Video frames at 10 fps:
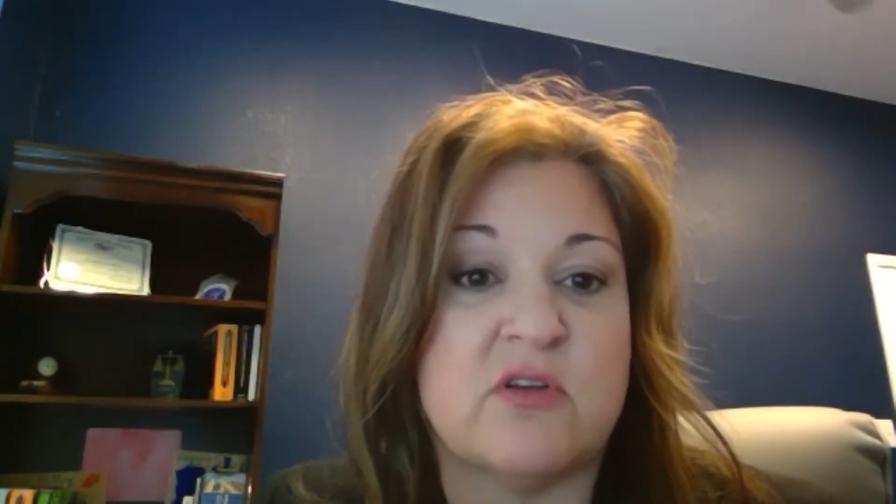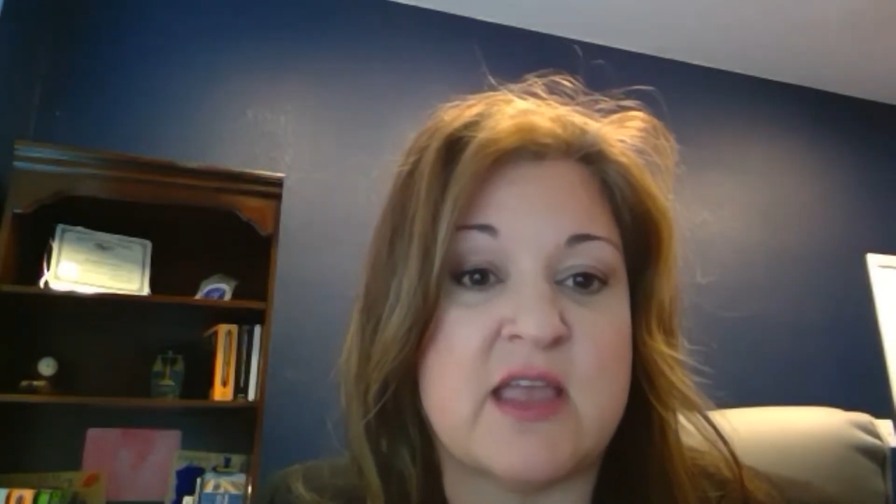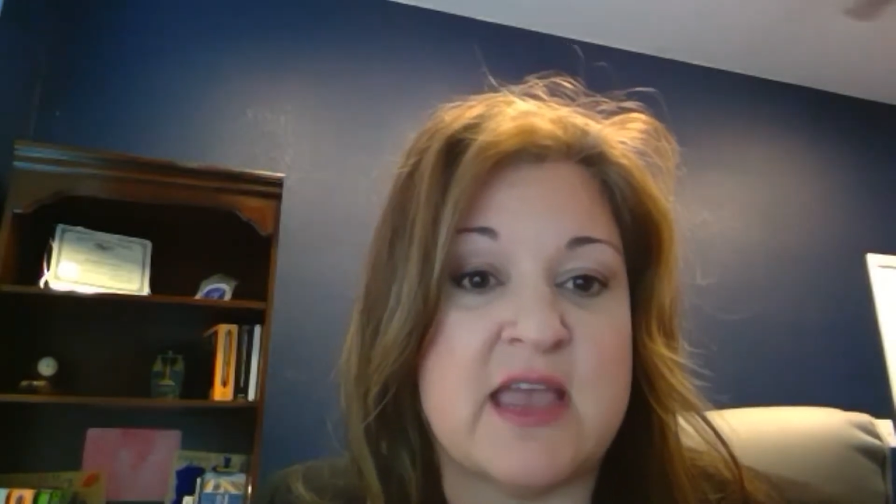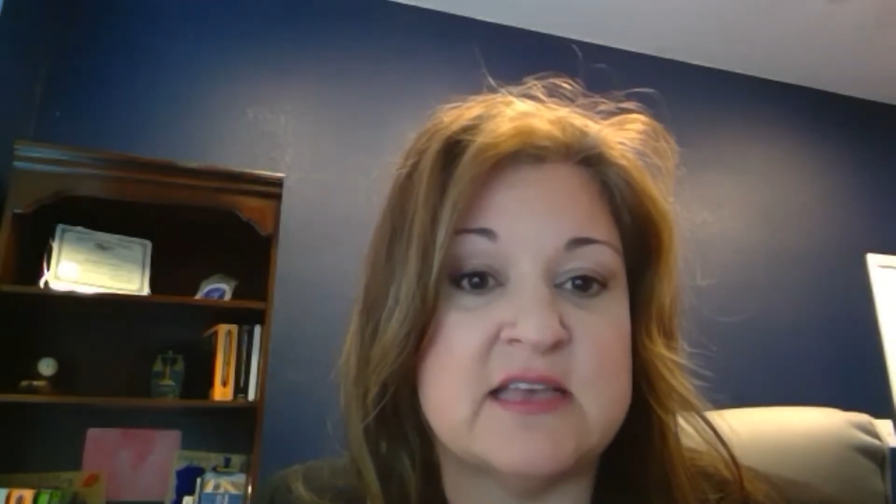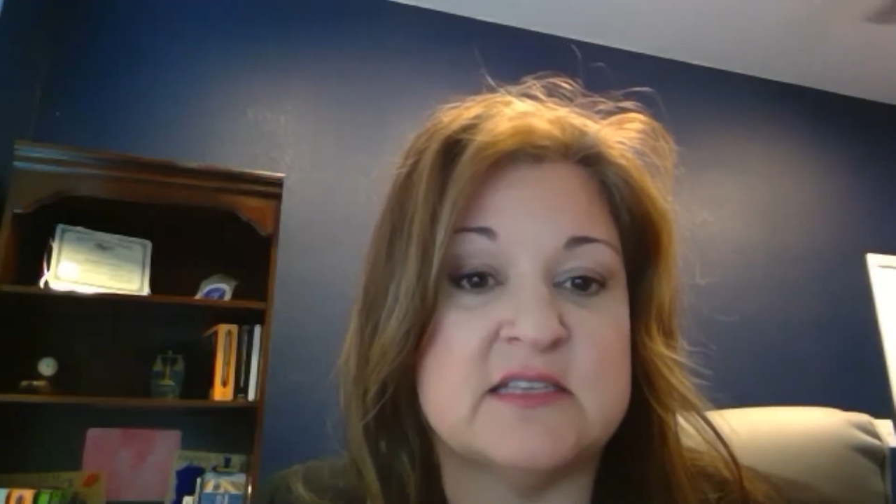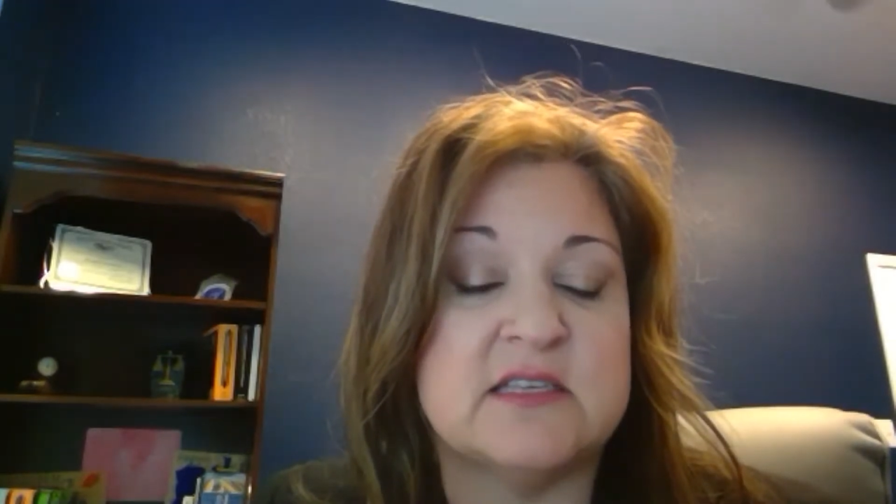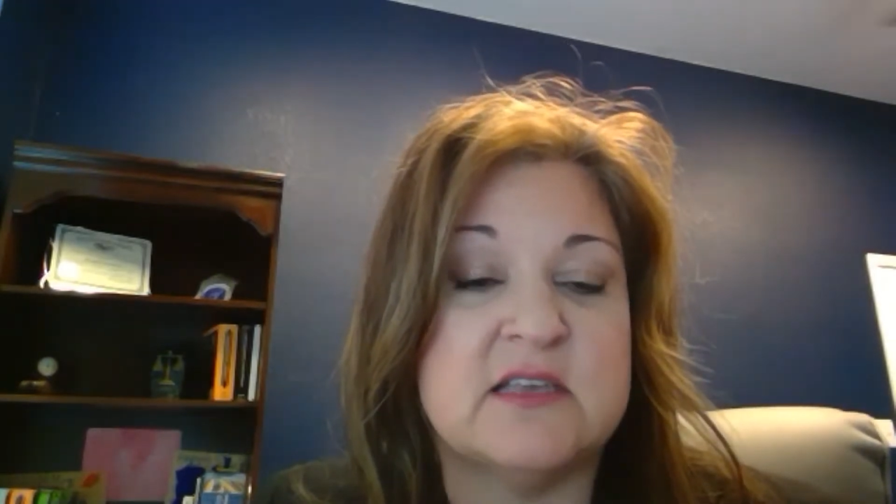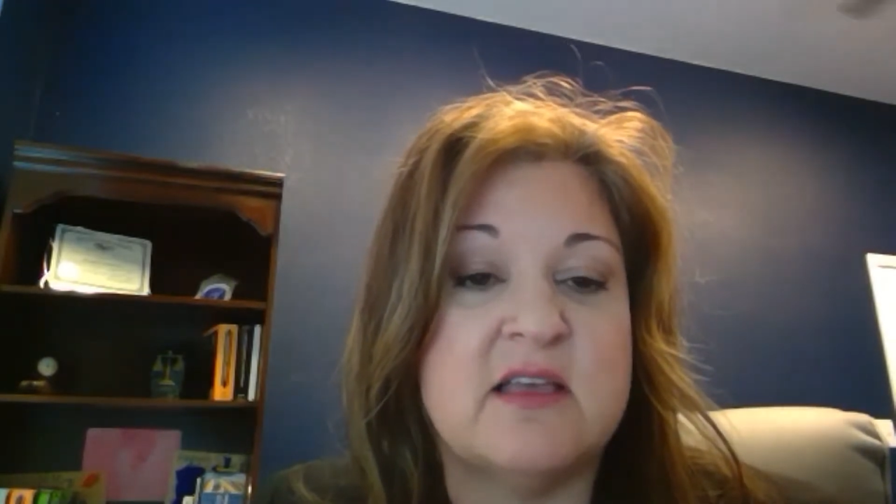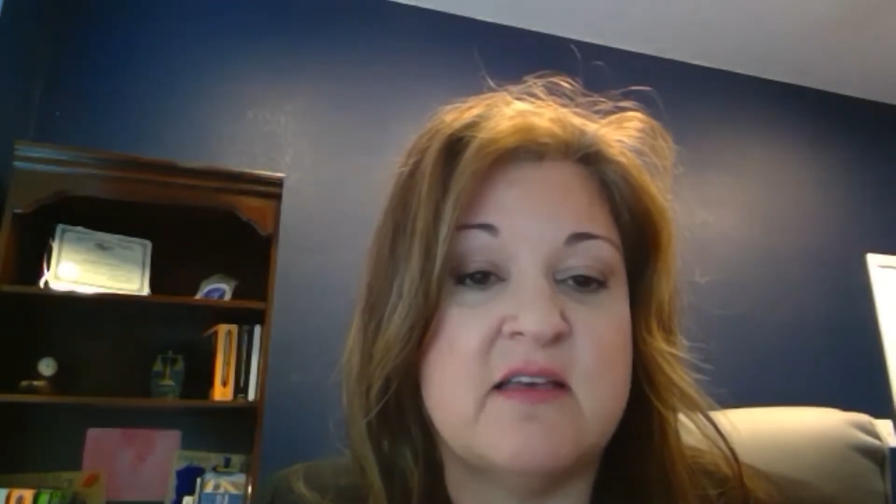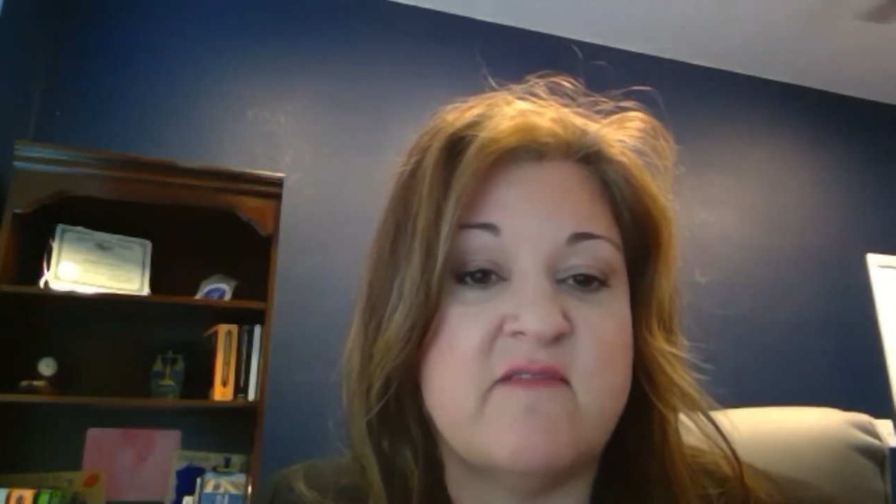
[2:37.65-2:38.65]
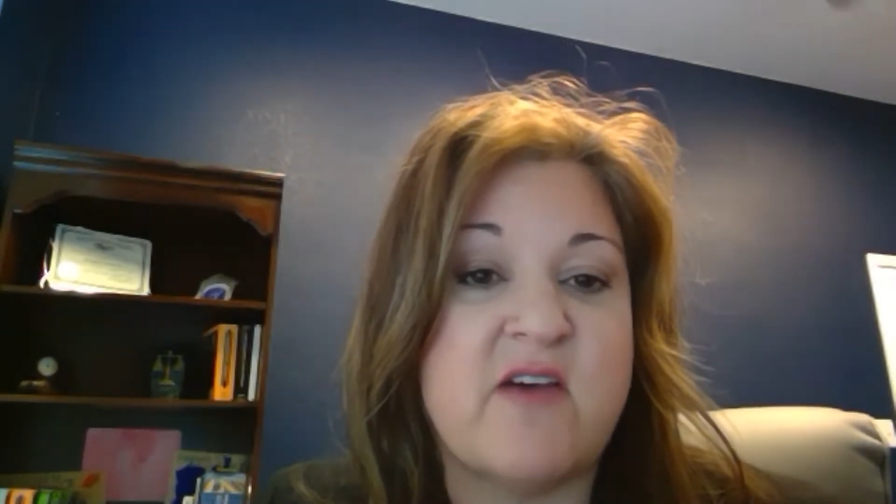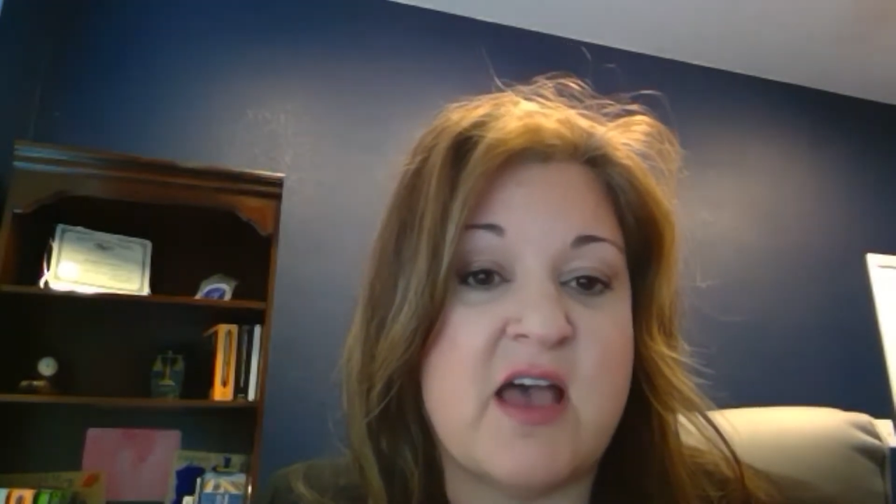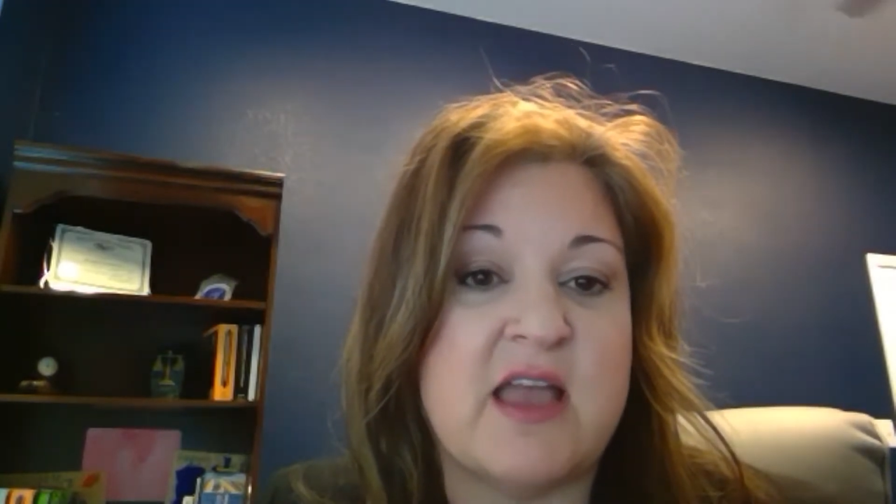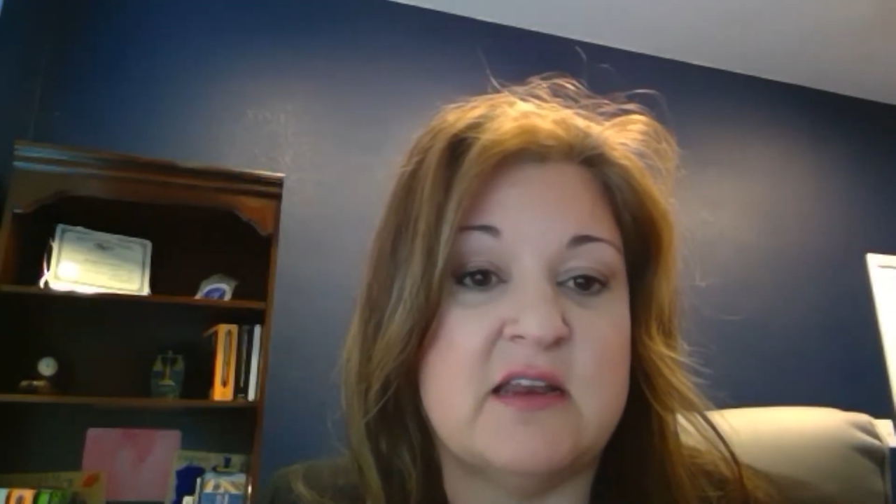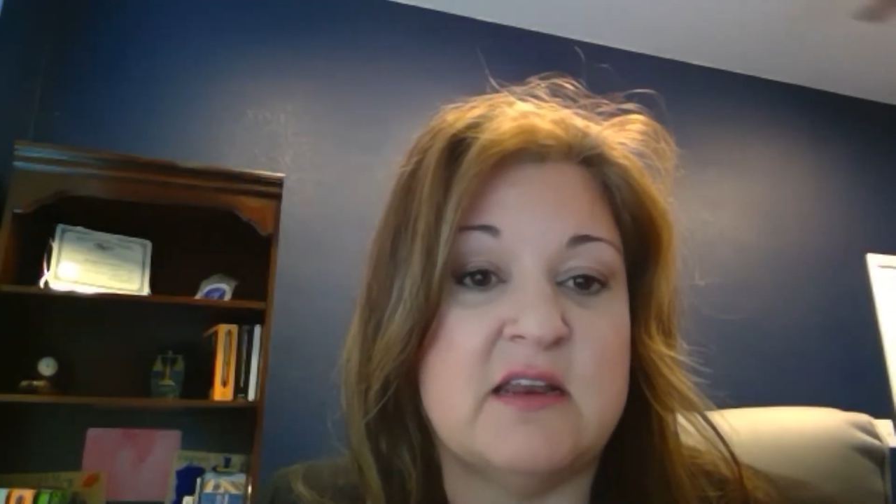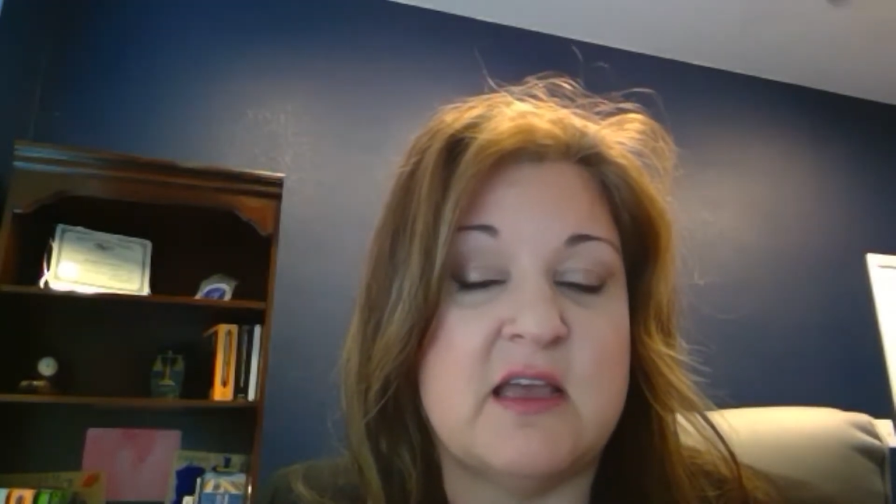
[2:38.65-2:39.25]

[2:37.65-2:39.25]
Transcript: case fine.